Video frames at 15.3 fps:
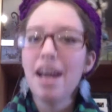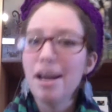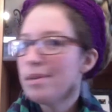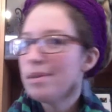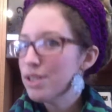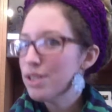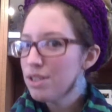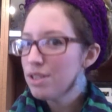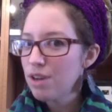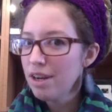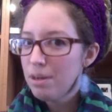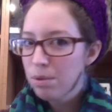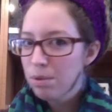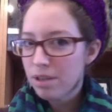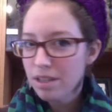which is trying to
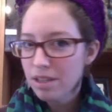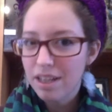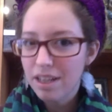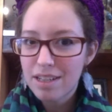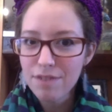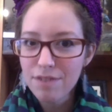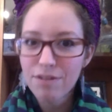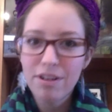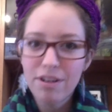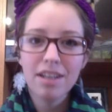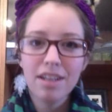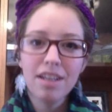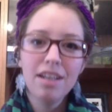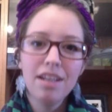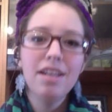put a different
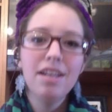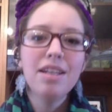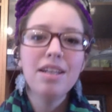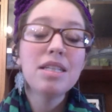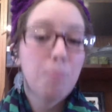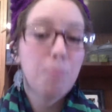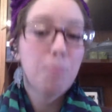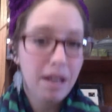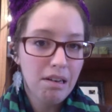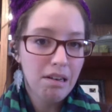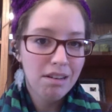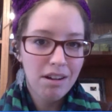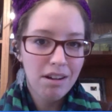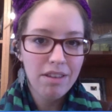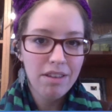spin
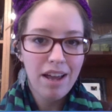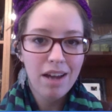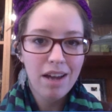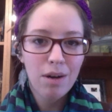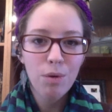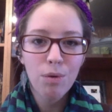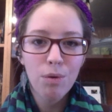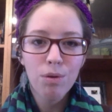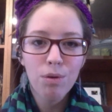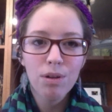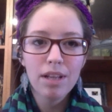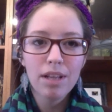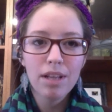on that whole